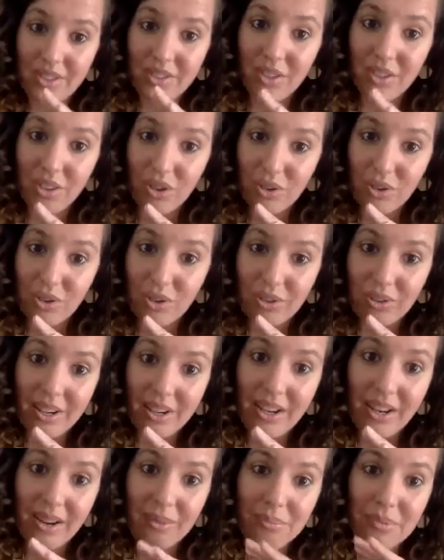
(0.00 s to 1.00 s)
security
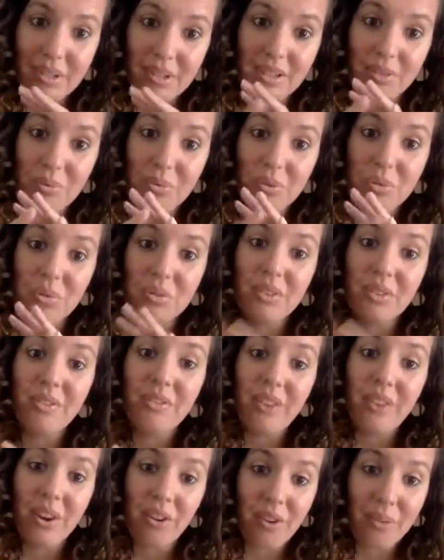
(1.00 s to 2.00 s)
companies, which was a
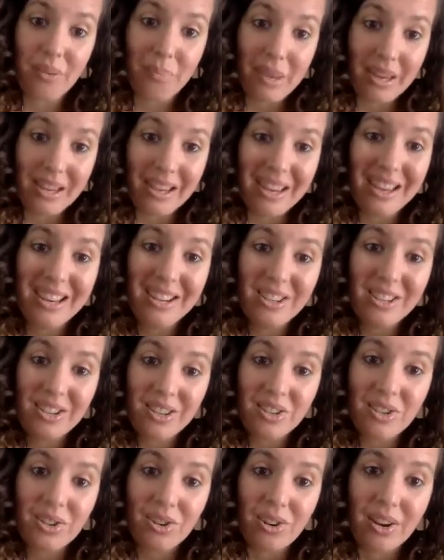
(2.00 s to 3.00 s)
very big
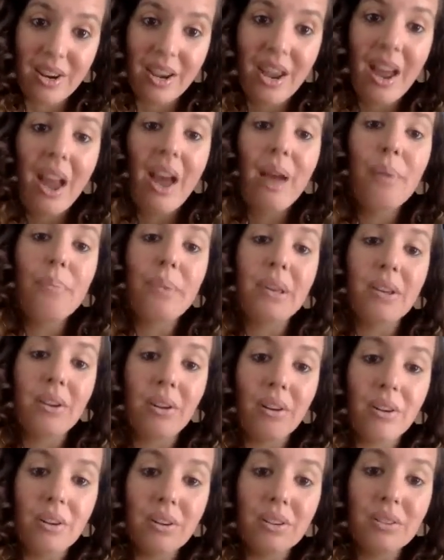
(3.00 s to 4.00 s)
industry
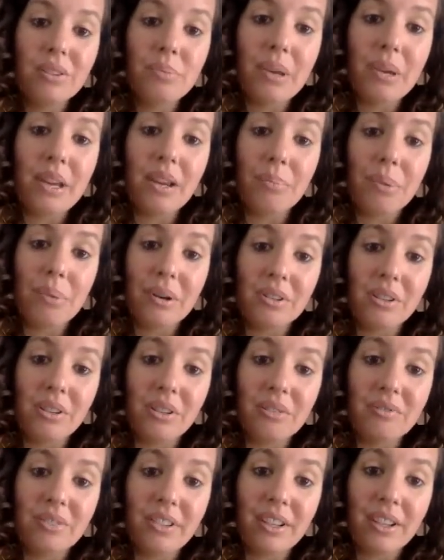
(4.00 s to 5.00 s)
because being a post
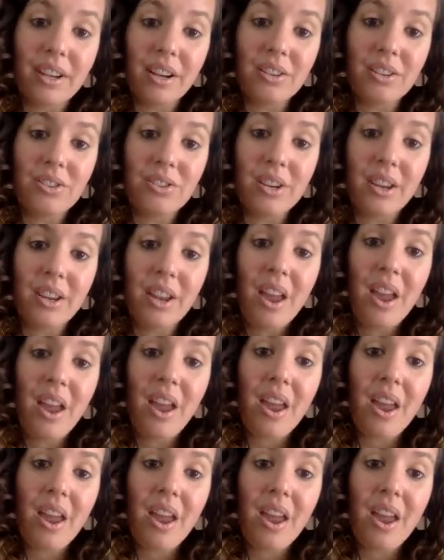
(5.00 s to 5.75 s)
conflict country,